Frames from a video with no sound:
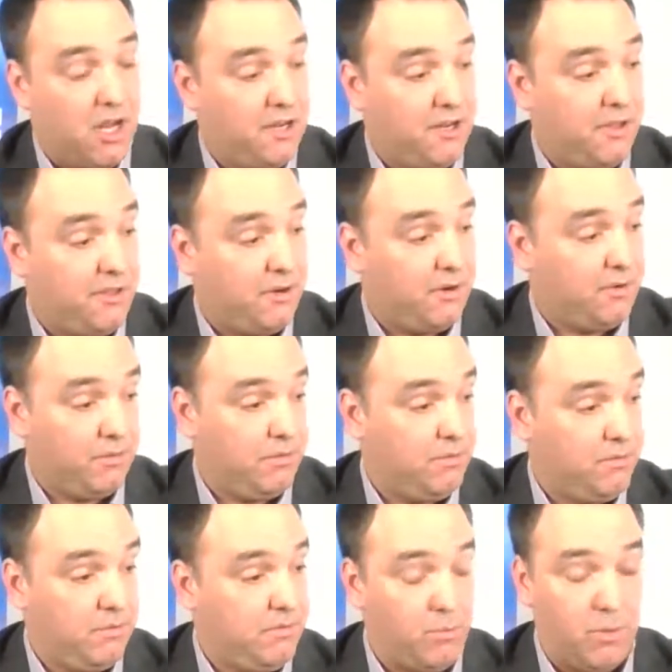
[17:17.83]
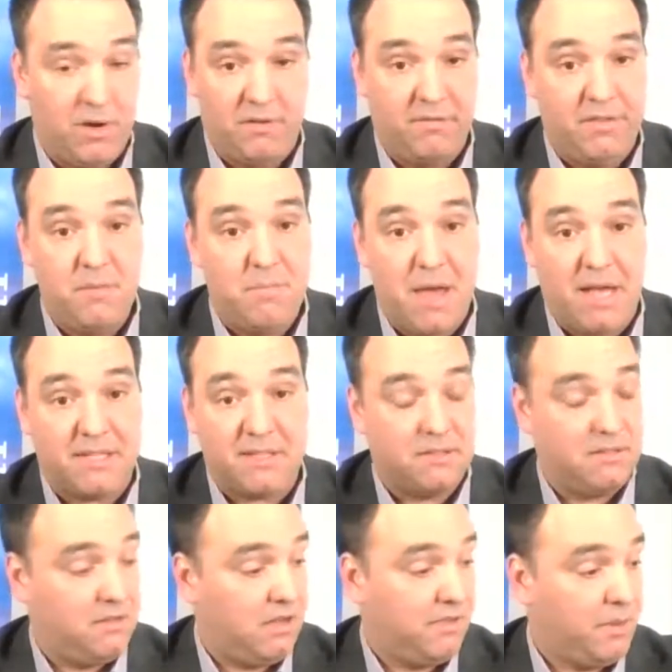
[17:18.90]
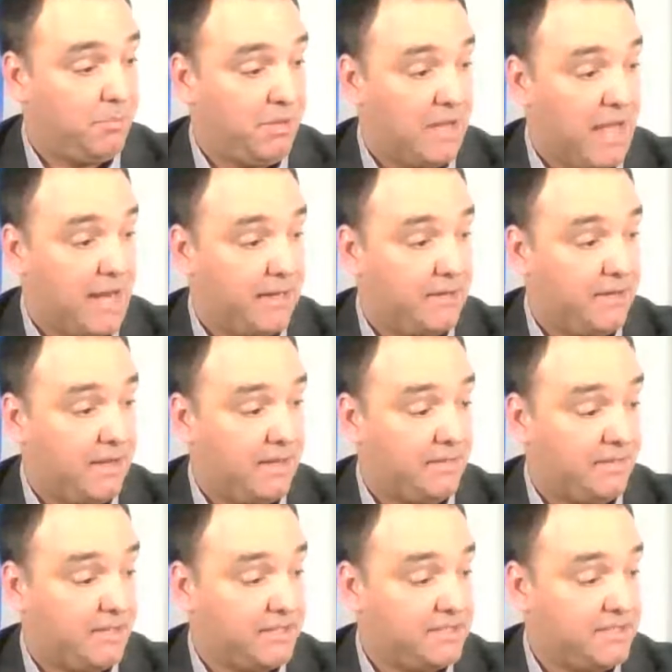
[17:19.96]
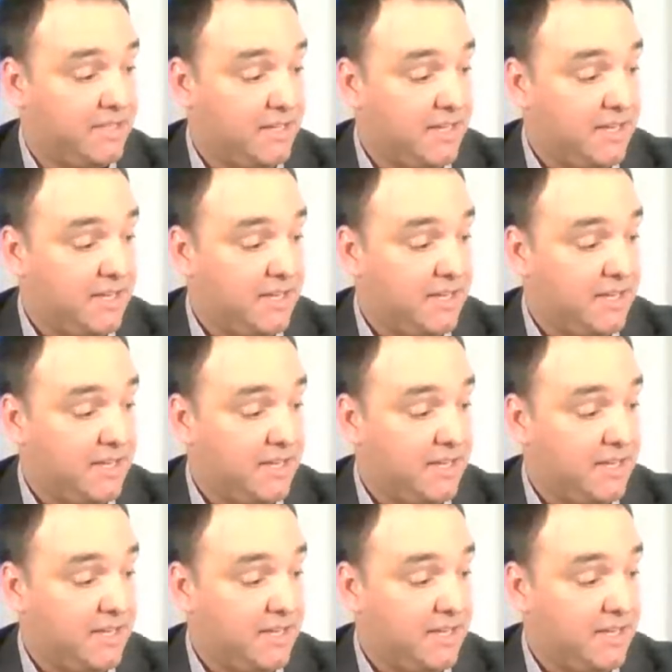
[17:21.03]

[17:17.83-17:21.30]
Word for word: another one of the best on the planet at this.